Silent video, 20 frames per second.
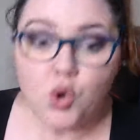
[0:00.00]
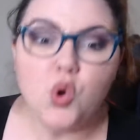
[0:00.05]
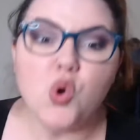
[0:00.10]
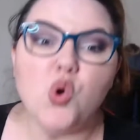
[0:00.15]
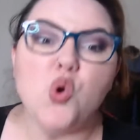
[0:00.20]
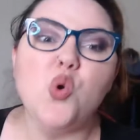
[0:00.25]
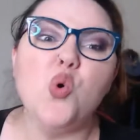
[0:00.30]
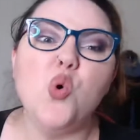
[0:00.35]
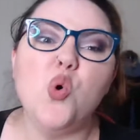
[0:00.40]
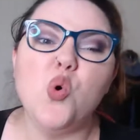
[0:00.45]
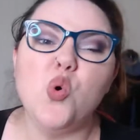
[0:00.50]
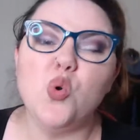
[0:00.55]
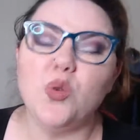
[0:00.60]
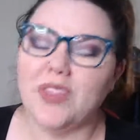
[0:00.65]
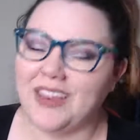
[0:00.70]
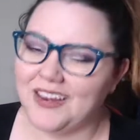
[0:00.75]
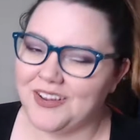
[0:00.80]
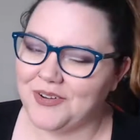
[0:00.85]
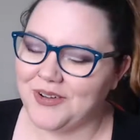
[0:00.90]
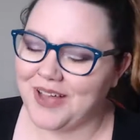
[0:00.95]
Ooh,
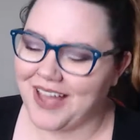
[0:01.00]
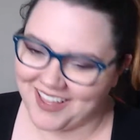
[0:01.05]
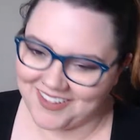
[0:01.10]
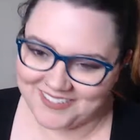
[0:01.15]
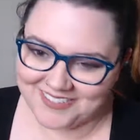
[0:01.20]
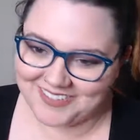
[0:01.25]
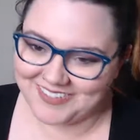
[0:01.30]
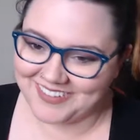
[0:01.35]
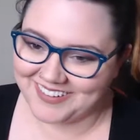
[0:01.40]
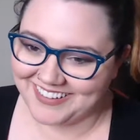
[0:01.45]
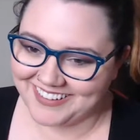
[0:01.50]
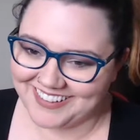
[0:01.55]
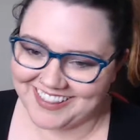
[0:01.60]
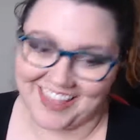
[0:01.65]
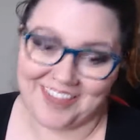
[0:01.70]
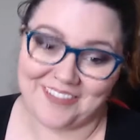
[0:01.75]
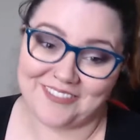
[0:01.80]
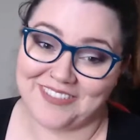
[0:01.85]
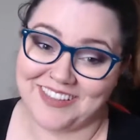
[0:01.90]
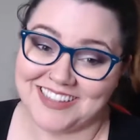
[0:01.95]
they do have
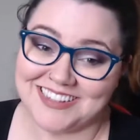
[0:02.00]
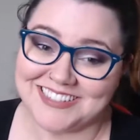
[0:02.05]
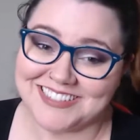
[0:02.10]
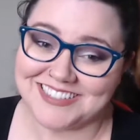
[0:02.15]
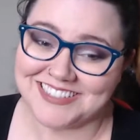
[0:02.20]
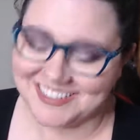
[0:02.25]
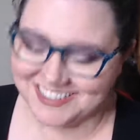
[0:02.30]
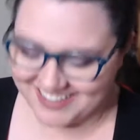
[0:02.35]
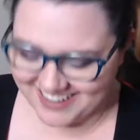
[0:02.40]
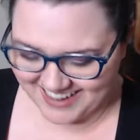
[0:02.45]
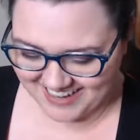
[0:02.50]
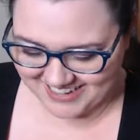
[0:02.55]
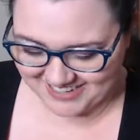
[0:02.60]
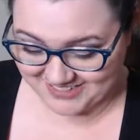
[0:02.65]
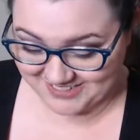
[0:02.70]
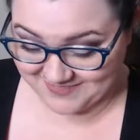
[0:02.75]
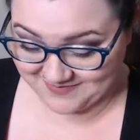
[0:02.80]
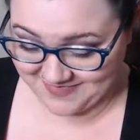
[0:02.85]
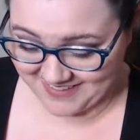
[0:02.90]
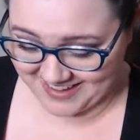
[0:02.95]
that face I
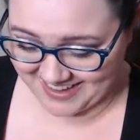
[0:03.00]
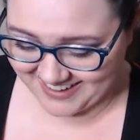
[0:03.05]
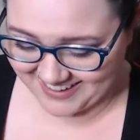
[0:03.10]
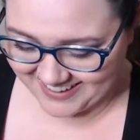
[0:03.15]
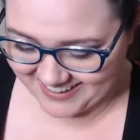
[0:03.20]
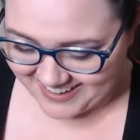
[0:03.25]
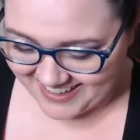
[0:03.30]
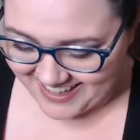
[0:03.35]
just made.